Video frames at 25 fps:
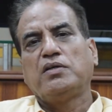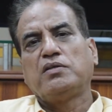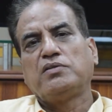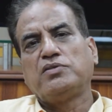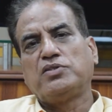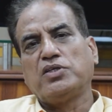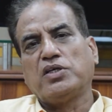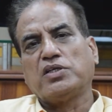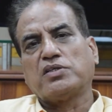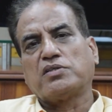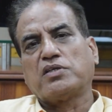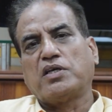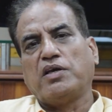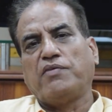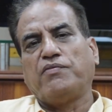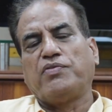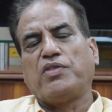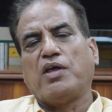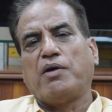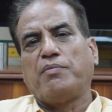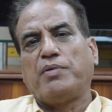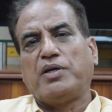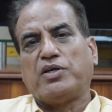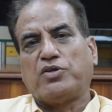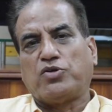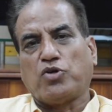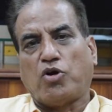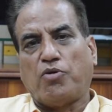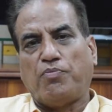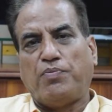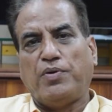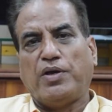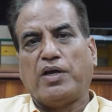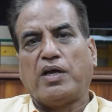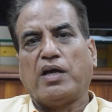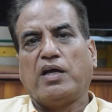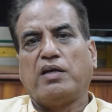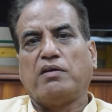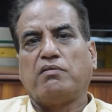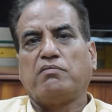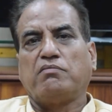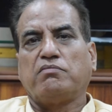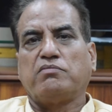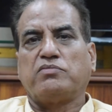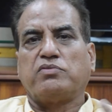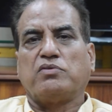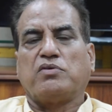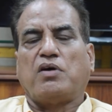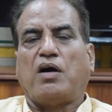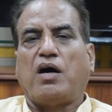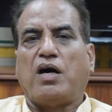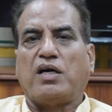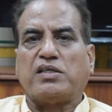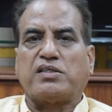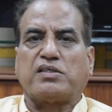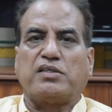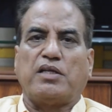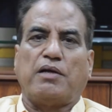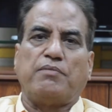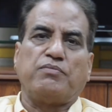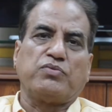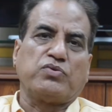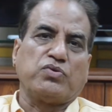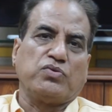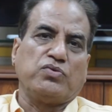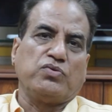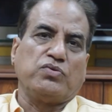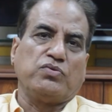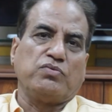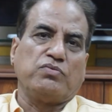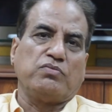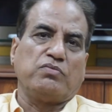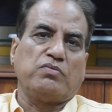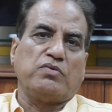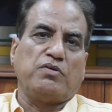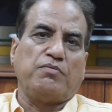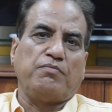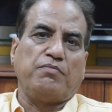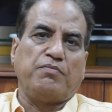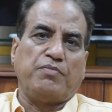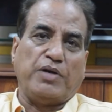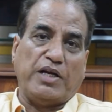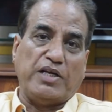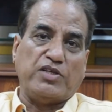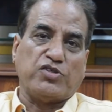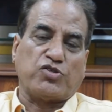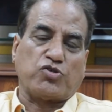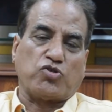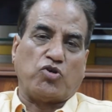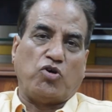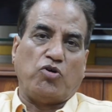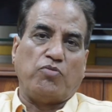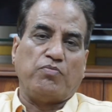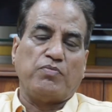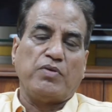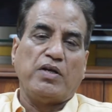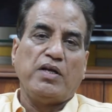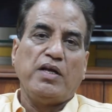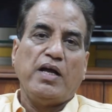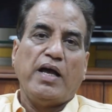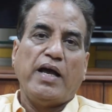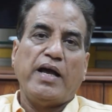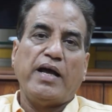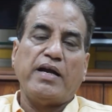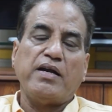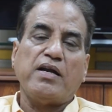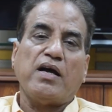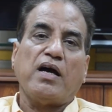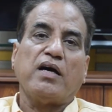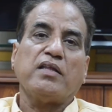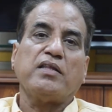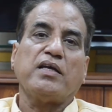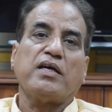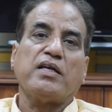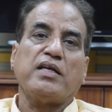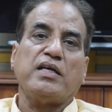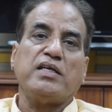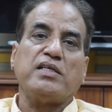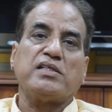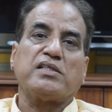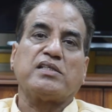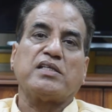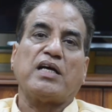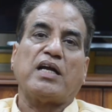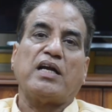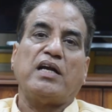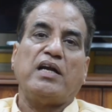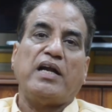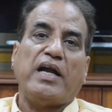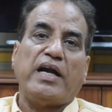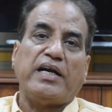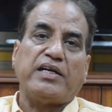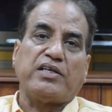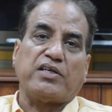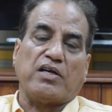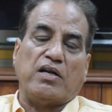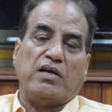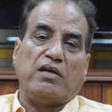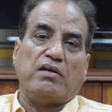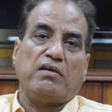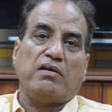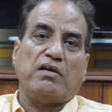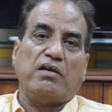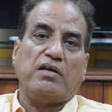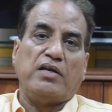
just give them a topic and ask them to brainstorm, and other is the lateral.